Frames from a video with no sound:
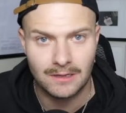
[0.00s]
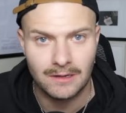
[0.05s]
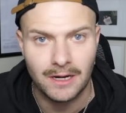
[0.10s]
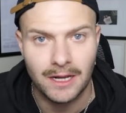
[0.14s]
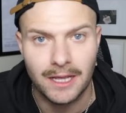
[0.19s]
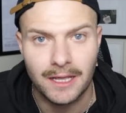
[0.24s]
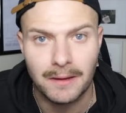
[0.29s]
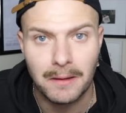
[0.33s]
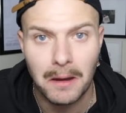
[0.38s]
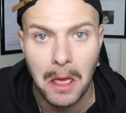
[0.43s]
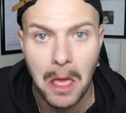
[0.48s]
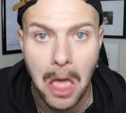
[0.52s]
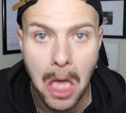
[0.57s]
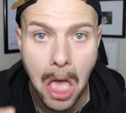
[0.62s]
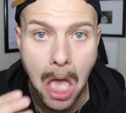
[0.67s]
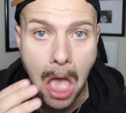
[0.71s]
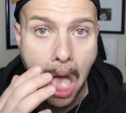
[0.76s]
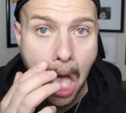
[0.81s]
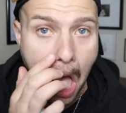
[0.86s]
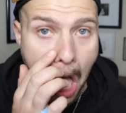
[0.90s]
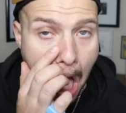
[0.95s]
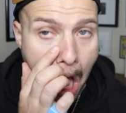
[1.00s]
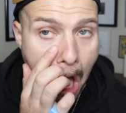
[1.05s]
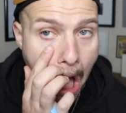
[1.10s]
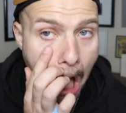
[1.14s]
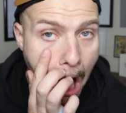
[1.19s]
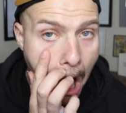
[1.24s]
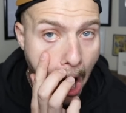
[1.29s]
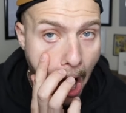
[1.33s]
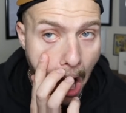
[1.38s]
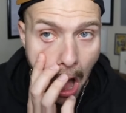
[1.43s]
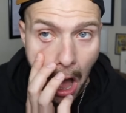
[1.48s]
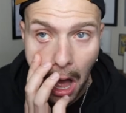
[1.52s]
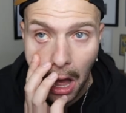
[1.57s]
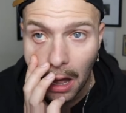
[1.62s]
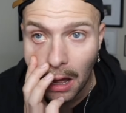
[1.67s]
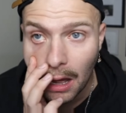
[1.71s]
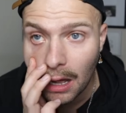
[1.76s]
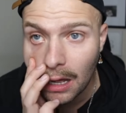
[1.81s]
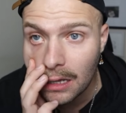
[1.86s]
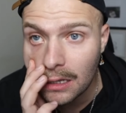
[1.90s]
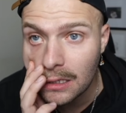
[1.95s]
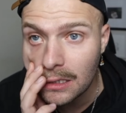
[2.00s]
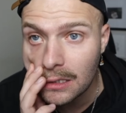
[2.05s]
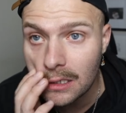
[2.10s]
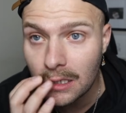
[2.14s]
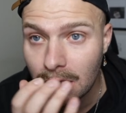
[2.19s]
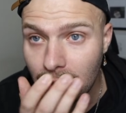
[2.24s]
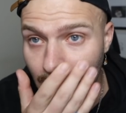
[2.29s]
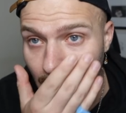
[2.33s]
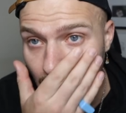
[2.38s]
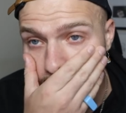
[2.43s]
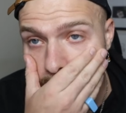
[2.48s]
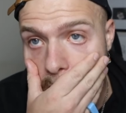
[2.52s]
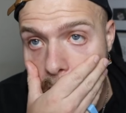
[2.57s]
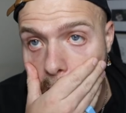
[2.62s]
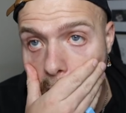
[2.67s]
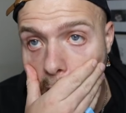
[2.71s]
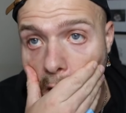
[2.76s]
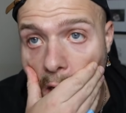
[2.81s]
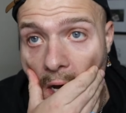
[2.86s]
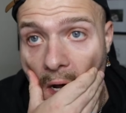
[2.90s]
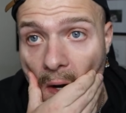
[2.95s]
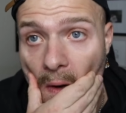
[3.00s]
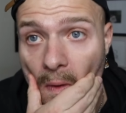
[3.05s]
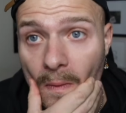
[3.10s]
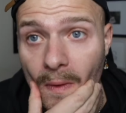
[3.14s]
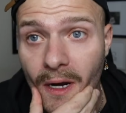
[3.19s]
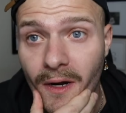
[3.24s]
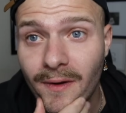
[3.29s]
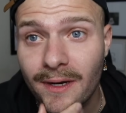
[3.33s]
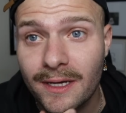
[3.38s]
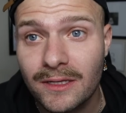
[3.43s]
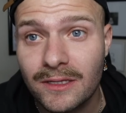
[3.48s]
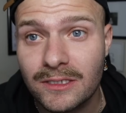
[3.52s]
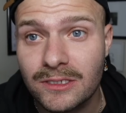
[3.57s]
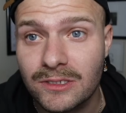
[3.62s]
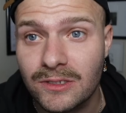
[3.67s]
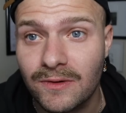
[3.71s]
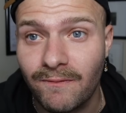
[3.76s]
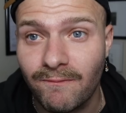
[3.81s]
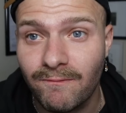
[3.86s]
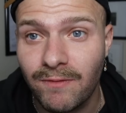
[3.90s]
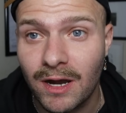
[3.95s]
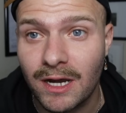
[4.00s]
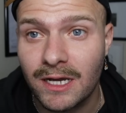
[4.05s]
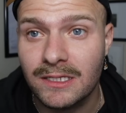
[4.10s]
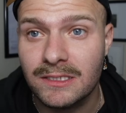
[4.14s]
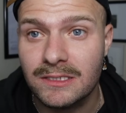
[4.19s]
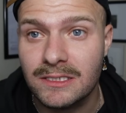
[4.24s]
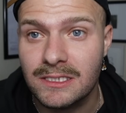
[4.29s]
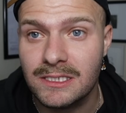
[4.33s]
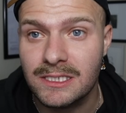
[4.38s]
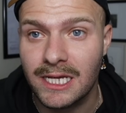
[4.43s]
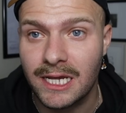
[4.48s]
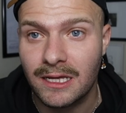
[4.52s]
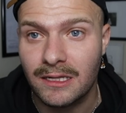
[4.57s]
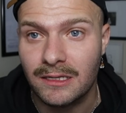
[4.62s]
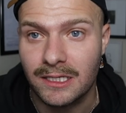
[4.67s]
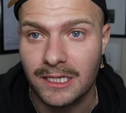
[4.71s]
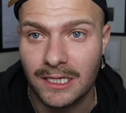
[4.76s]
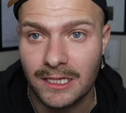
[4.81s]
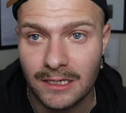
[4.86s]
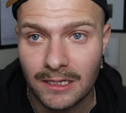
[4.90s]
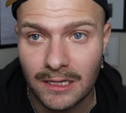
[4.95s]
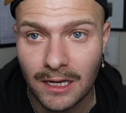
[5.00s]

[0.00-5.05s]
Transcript: All right. Oh. Why do I look so fucking sickly?